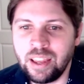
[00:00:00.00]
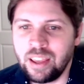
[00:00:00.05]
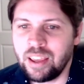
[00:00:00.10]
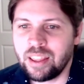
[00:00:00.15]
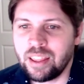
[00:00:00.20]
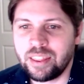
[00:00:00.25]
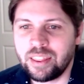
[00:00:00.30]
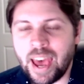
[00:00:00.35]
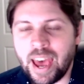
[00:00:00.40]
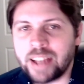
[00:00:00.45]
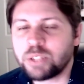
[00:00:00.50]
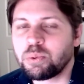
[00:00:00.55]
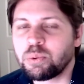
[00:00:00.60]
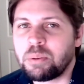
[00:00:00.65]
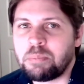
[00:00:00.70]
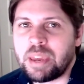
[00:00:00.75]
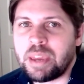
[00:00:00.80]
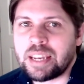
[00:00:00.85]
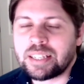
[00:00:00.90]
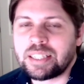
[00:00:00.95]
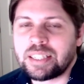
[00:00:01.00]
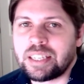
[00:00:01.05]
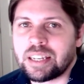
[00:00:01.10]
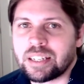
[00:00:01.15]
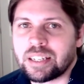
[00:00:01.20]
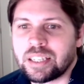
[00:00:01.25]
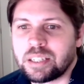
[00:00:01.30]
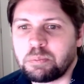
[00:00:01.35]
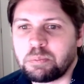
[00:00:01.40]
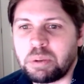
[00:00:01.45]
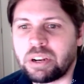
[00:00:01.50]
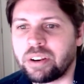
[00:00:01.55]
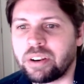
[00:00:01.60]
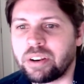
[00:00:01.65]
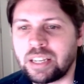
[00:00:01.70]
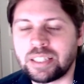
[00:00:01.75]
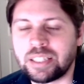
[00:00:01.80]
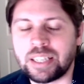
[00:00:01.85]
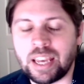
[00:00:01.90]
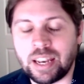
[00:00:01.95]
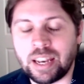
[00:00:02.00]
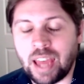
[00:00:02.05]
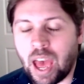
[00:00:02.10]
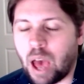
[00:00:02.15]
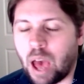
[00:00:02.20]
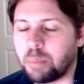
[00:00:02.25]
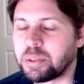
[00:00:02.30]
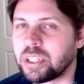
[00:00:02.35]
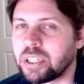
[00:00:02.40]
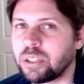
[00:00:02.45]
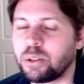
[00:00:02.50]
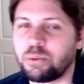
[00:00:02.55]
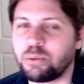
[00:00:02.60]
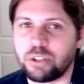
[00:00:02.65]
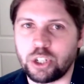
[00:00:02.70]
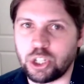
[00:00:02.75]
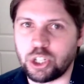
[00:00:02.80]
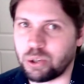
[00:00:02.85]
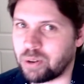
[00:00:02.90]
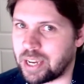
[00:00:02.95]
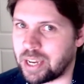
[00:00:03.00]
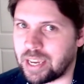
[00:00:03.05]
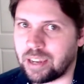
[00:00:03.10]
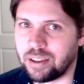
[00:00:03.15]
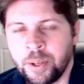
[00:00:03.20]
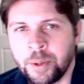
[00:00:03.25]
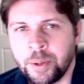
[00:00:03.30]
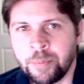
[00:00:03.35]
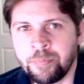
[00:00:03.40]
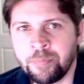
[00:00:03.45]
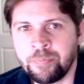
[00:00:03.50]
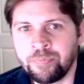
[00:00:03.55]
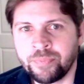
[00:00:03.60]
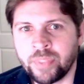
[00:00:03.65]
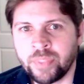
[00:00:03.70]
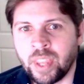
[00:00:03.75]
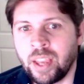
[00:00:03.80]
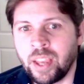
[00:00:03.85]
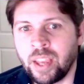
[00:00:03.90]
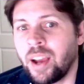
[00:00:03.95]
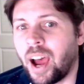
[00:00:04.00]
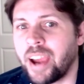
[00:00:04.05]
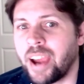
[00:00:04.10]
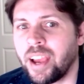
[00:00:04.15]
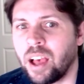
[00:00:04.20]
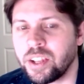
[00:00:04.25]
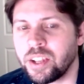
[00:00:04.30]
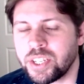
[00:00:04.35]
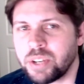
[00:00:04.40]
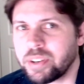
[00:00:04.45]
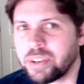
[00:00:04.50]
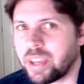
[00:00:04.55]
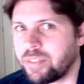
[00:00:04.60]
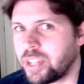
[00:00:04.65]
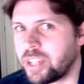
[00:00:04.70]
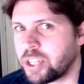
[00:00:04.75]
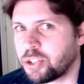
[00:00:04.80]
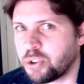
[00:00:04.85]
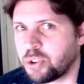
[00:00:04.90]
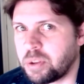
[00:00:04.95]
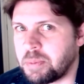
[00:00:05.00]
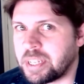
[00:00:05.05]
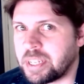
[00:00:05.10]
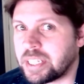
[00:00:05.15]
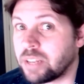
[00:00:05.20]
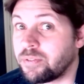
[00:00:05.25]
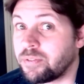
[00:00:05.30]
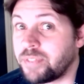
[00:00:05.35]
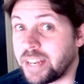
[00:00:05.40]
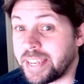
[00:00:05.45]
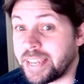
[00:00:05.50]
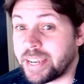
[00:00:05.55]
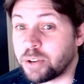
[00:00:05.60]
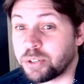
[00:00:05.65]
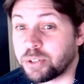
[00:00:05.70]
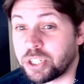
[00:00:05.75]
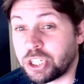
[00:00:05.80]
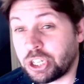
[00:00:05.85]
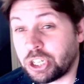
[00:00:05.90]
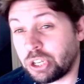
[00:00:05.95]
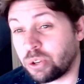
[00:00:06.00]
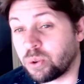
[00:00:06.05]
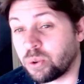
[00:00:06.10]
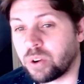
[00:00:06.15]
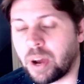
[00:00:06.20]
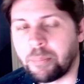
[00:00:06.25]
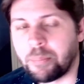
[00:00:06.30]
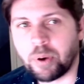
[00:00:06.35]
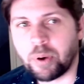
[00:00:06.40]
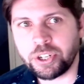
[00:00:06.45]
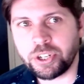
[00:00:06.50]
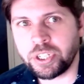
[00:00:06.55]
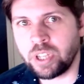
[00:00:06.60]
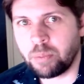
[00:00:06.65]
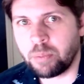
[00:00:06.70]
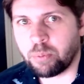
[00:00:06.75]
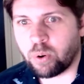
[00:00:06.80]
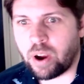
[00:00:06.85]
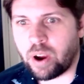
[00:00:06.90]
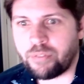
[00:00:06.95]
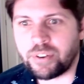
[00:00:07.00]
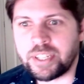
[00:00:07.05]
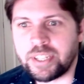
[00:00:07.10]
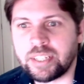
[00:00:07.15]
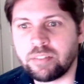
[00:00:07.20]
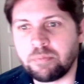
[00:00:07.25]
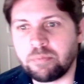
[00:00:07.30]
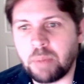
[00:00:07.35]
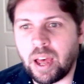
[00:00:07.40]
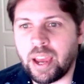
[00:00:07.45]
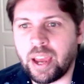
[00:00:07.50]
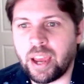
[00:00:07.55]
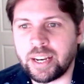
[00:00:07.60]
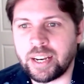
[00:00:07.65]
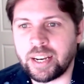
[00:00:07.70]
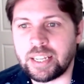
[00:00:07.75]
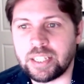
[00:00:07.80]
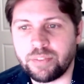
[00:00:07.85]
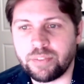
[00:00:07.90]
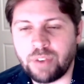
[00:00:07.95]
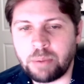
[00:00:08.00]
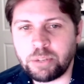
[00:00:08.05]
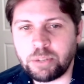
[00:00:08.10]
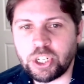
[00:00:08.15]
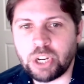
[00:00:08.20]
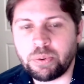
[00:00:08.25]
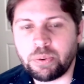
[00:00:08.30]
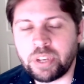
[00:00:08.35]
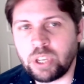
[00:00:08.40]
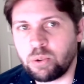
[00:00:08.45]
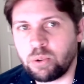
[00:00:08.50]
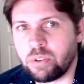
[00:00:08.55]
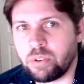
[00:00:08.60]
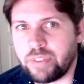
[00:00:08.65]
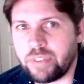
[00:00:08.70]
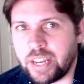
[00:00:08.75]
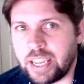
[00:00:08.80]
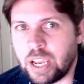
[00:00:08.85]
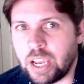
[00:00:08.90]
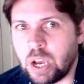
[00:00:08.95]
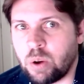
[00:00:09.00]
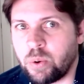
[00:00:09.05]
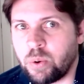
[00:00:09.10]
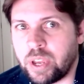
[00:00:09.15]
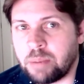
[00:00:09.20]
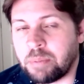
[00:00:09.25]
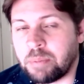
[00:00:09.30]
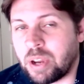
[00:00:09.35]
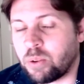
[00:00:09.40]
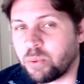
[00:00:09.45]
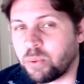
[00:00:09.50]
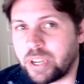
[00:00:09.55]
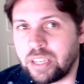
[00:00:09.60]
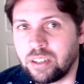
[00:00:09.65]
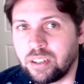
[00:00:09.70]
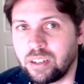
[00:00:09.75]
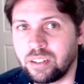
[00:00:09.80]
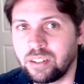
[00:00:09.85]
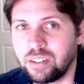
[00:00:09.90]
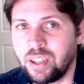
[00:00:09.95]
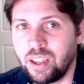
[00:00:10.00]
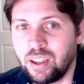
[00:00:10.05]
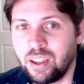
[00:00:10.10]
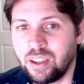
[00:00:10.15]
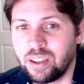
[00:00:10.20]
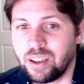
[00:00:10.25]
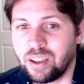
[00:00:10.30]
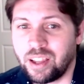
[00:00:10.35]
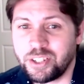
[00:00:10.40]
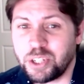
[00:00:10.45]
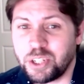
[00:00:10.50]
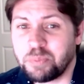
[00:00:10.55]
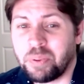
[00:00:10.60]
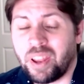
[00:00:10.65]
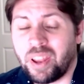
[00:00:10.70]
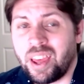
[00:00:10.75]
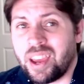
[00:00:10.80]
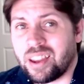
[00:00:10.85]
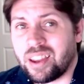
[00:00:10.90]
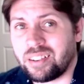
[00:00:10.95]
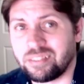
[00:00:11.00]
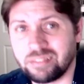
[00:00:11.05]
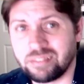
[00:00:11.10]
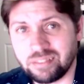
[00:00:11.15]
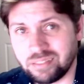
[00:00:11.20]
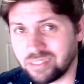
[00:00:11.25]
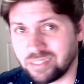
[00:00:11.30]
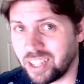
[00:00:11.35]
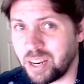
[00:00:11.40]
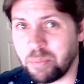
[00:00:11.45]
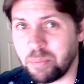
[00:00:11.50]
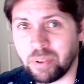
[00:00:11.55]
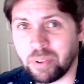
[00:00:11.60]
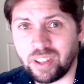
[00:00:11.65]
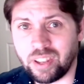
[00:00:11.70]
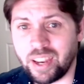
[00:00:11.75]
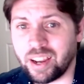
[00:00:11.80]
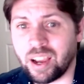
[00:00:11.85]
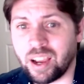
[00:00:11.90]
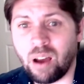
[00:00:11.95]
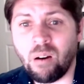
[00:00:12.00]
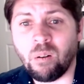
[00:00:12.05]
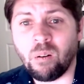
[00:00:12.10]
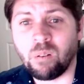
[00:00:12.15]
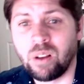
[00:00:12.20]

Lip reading: That's what makes the experience an absolute joy. I also give this treatment to videos too. A personal preference of mine is if I'm showing you a video in my reel, I'll just play it. Let it go.